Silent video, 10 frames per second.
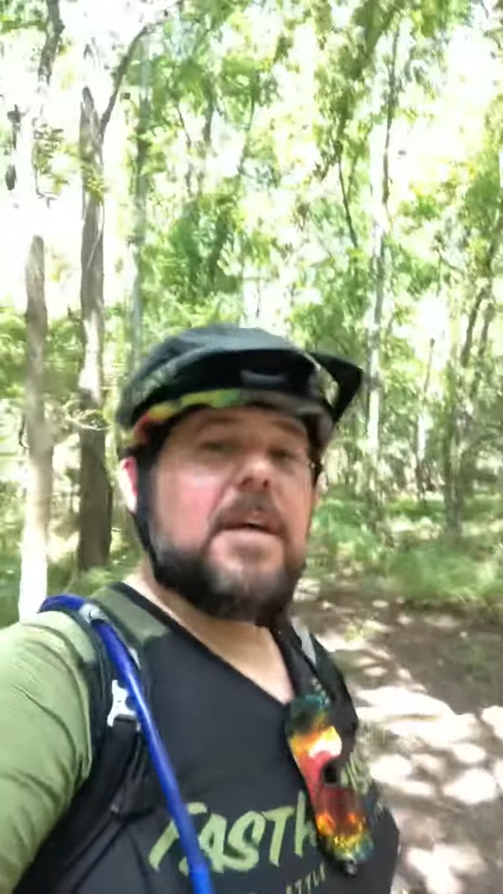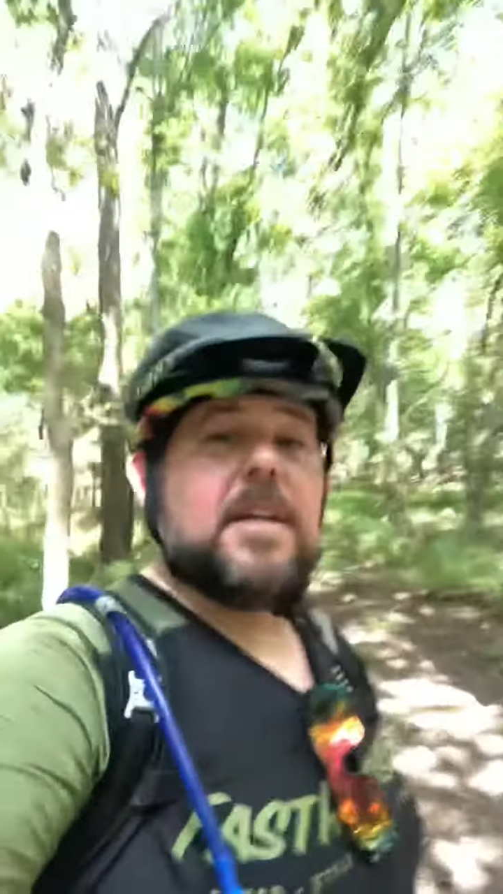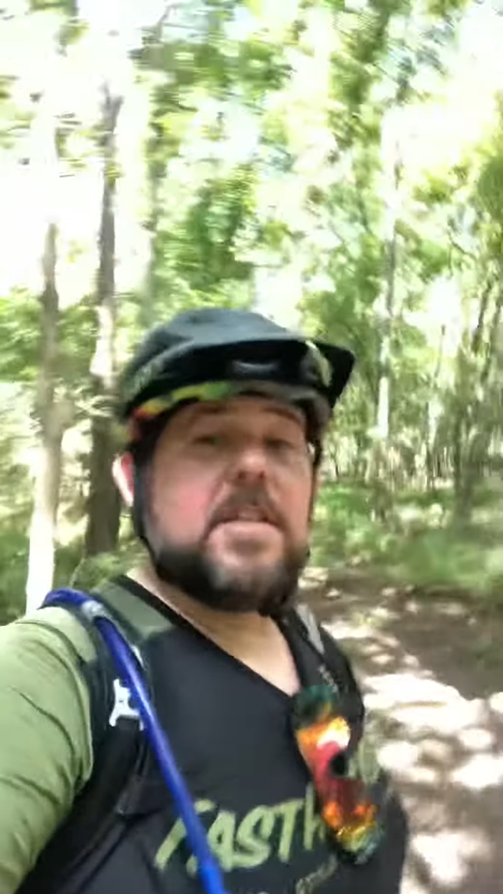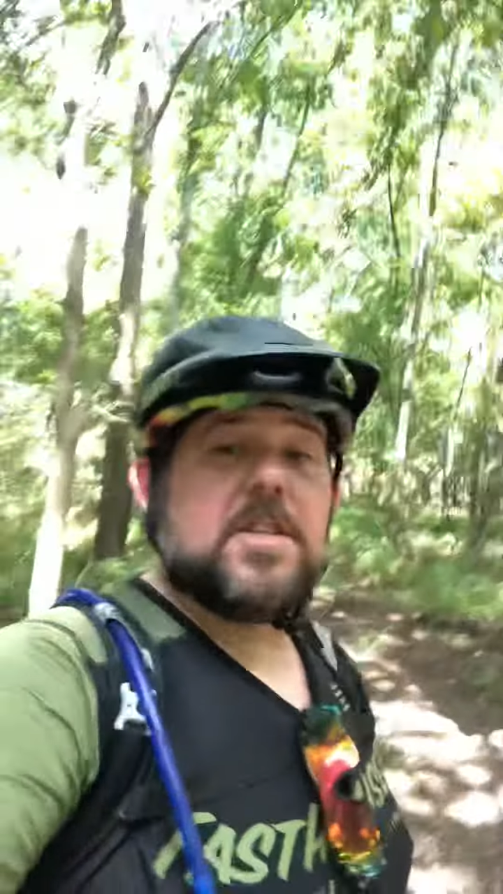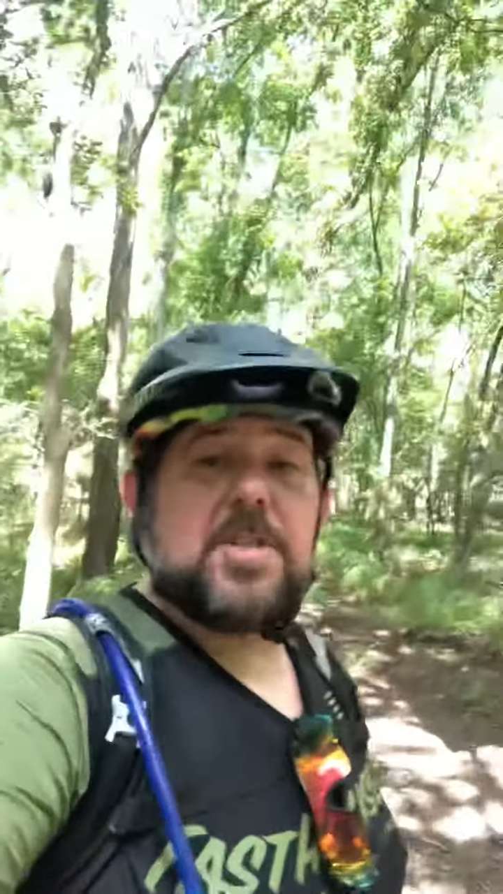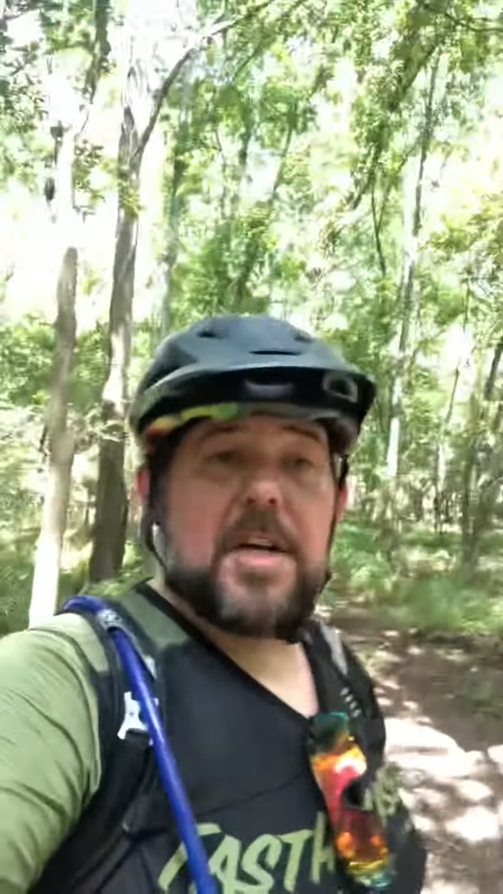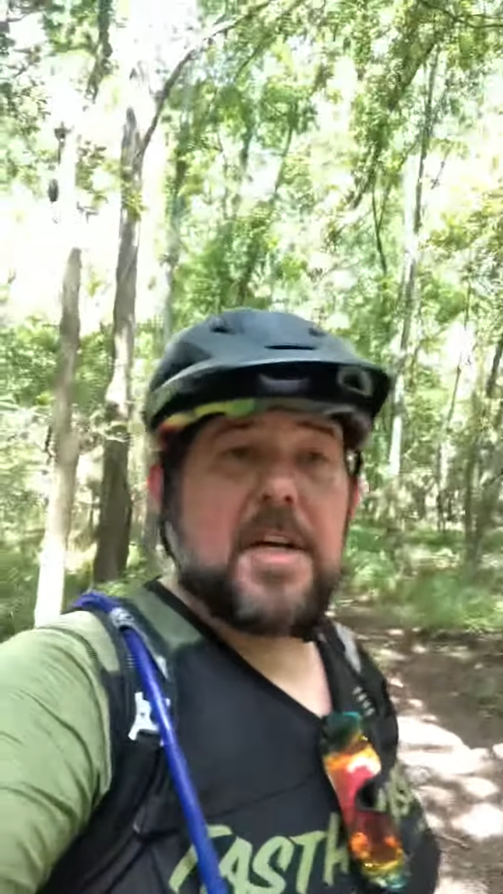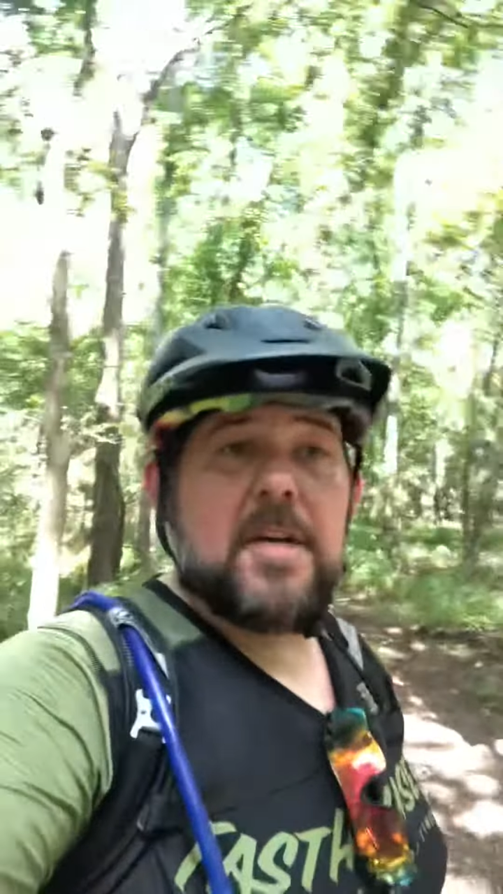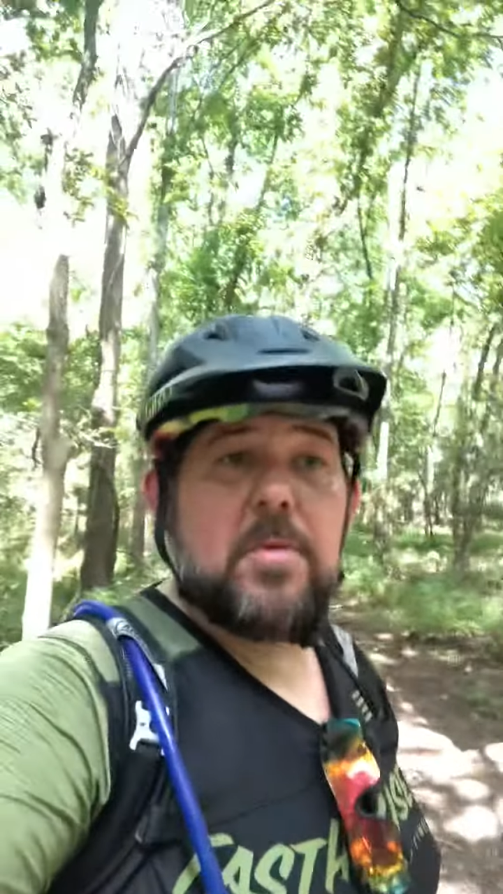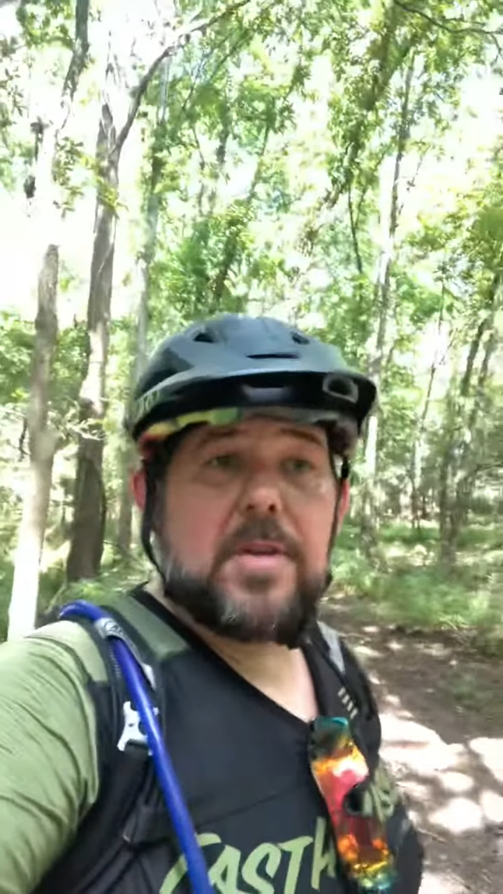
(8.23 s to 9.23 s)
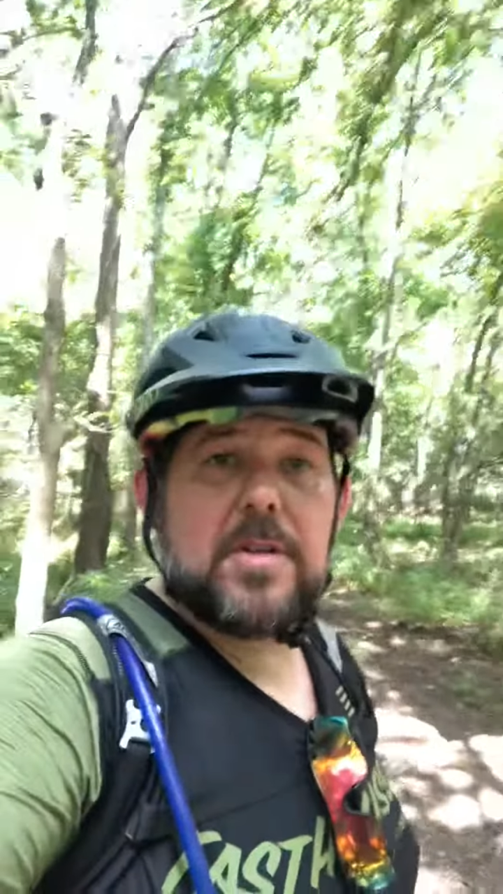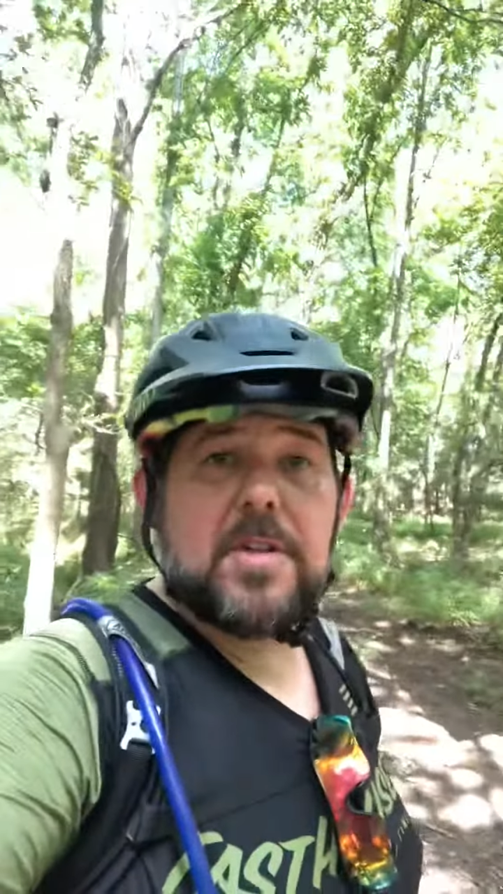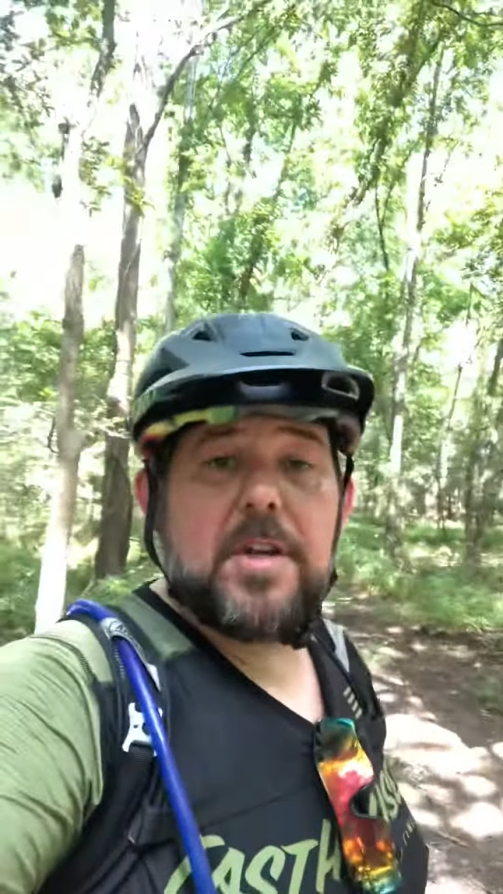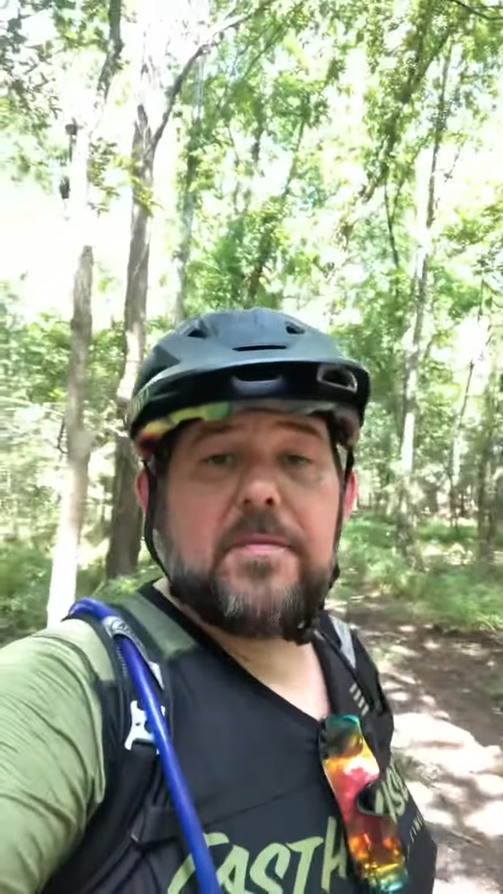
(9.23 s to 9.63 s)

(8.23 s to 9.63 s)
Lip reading: This is Jay with our Sunday